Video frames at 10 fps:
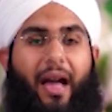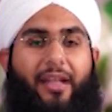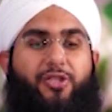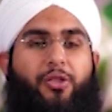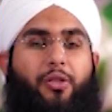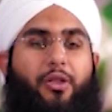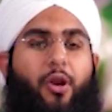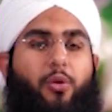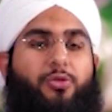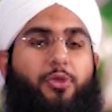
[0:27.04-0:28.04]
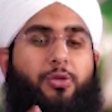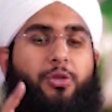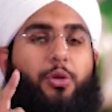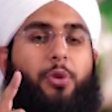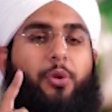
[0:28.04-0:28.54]
and stood close to
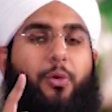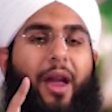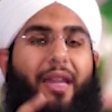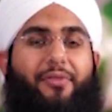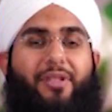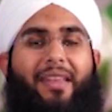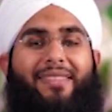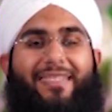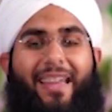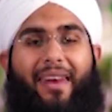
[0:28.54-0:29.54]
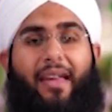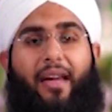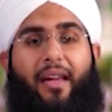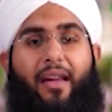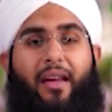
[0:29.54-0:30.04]
two graves and said,
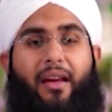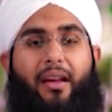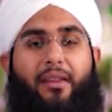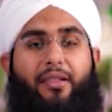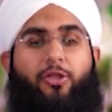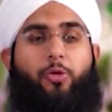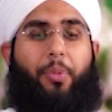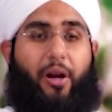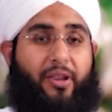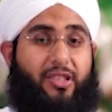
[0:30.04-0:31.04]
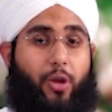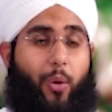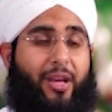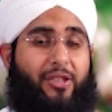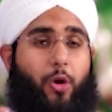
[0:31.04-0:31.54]
"Did you bury
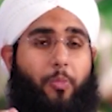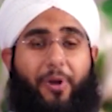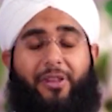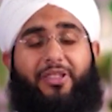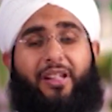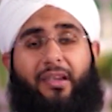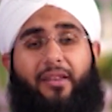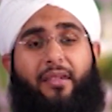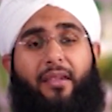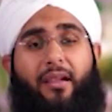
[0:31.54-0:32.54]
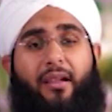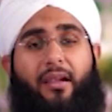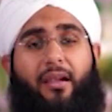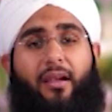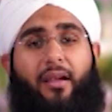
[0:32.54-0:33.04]
so and so person?"
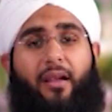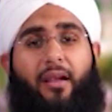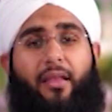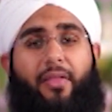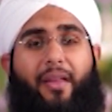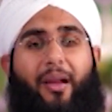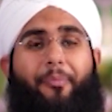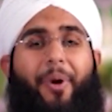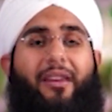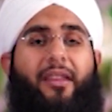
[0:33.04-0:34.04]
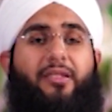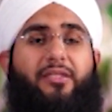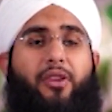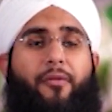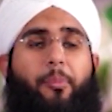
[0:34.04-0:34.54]
The
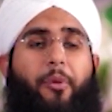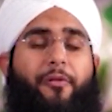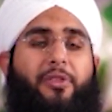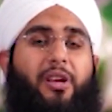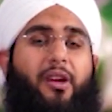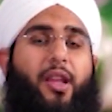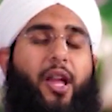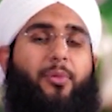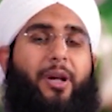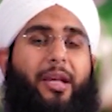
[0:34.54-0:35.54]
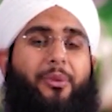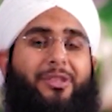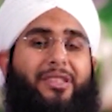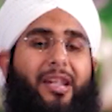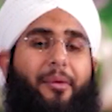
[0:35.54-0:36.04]
companions of the Prophet sallallahu alayhi wa
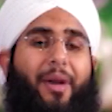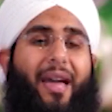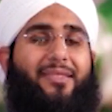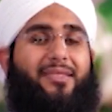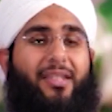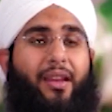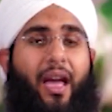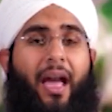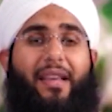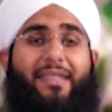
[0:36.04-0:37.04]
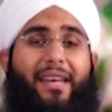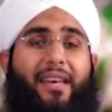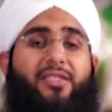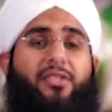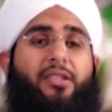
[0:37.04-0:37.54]
sallam answered,
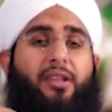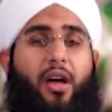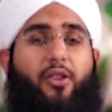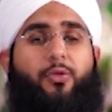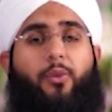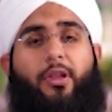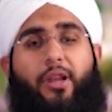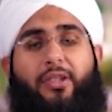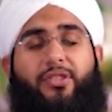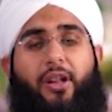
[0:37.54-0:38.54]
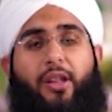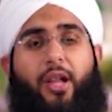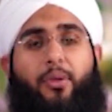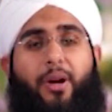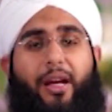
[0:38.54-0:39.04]
"Yes, Ya Rasulullah
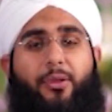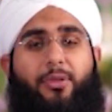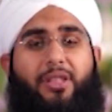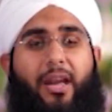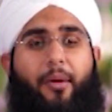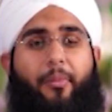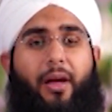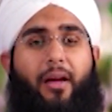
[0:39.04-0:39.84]
sallallahu alayhi wa sallam."